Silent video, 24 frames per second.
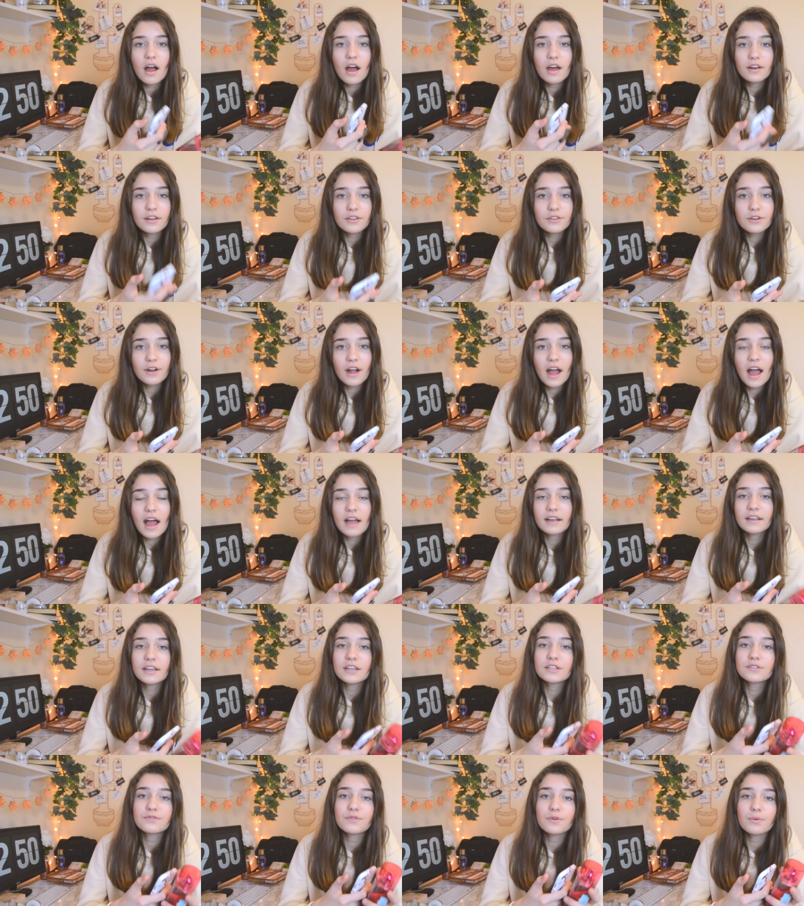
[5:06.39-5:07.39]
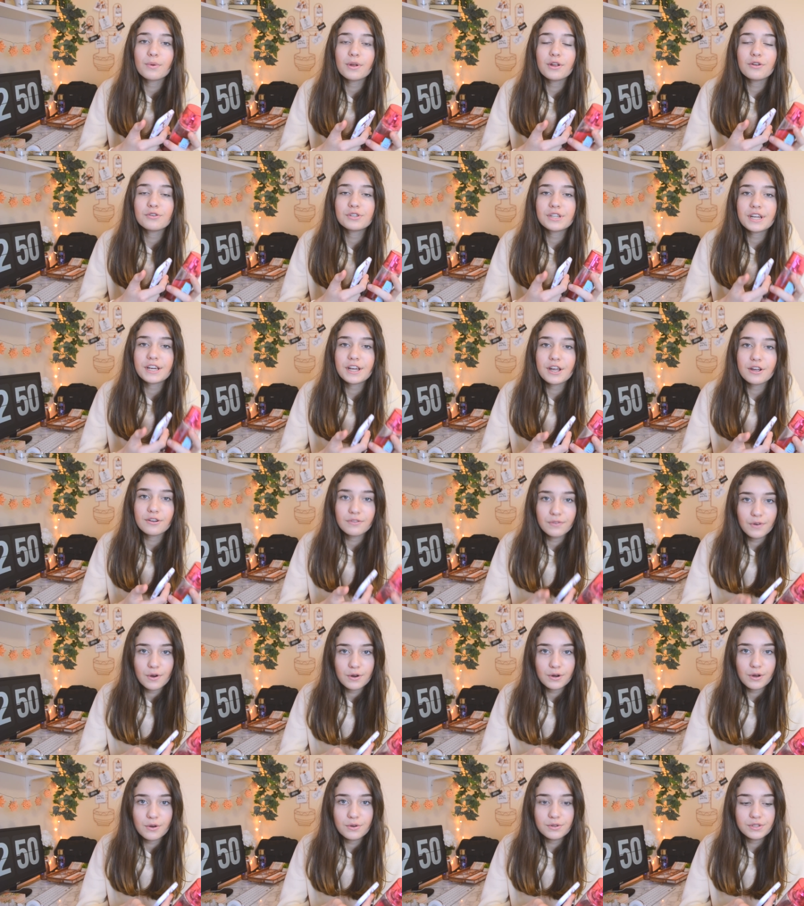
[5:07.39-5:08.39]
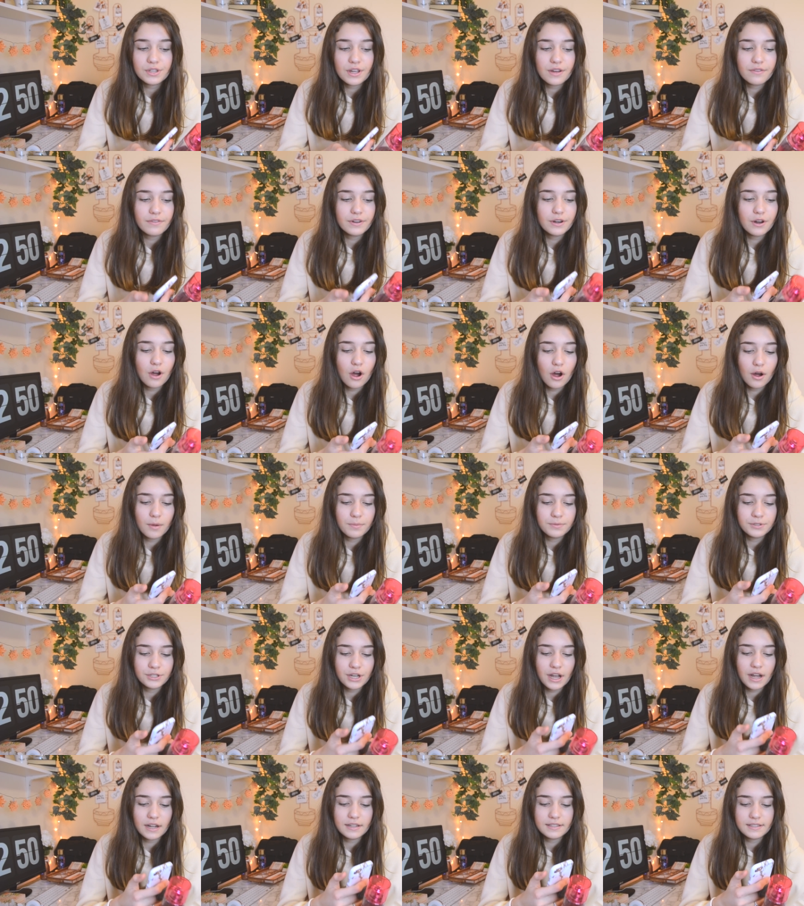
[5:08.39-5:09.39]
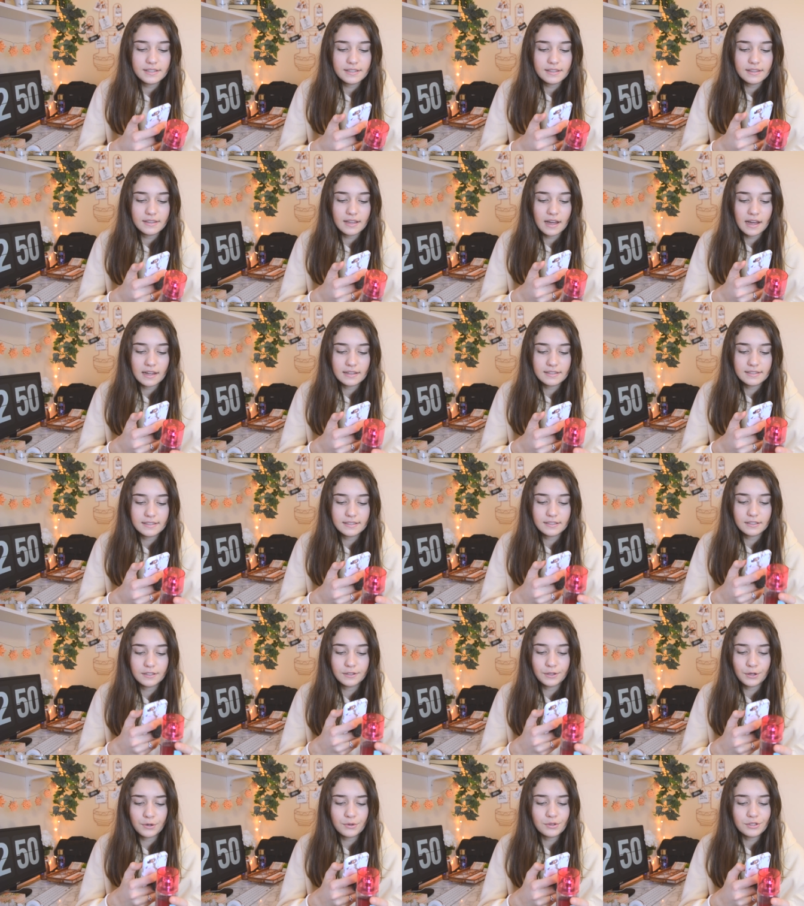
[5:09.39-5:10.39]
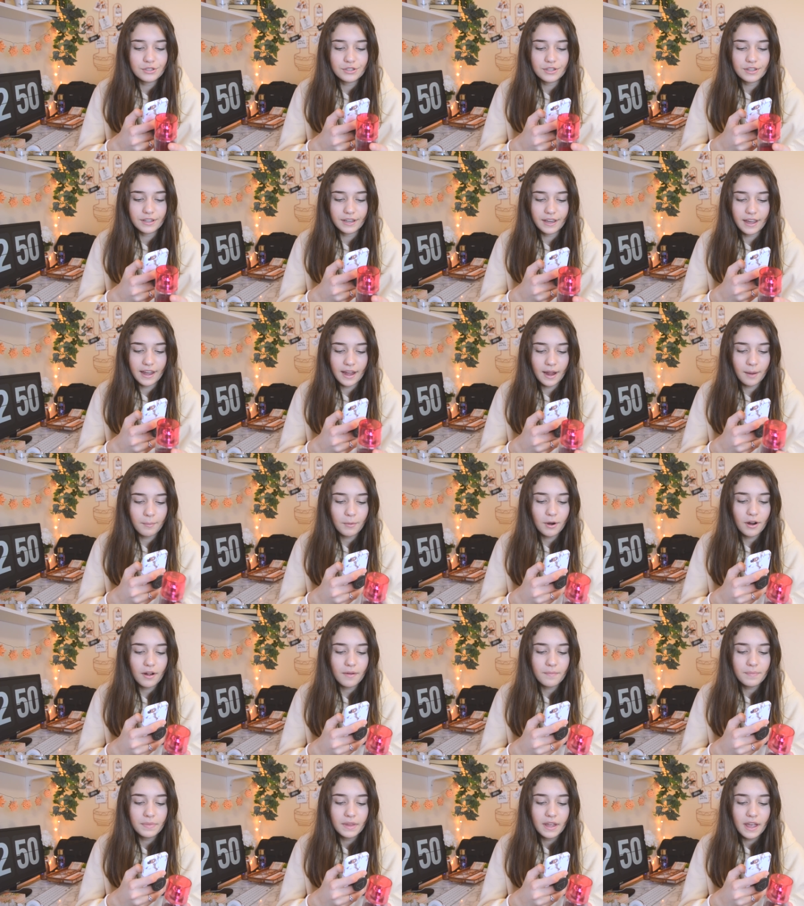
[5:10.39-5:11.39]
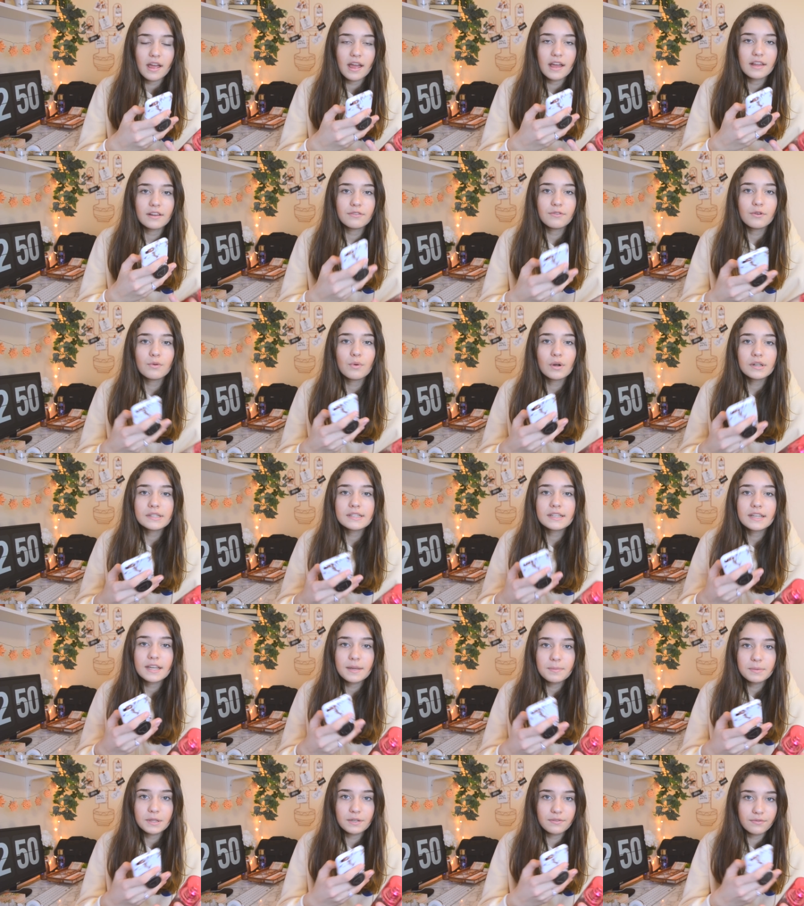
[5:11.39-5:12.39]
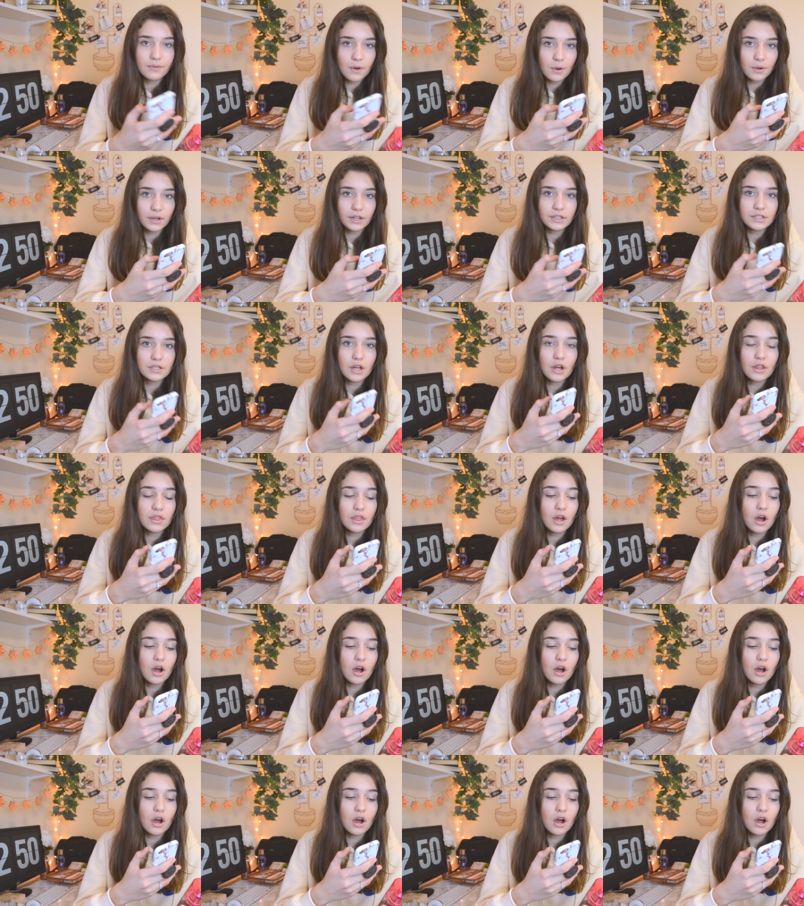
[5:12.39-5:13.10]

Another hack is for when you're taking photos of an object that's close to the camera, and if you want to keep the focus on the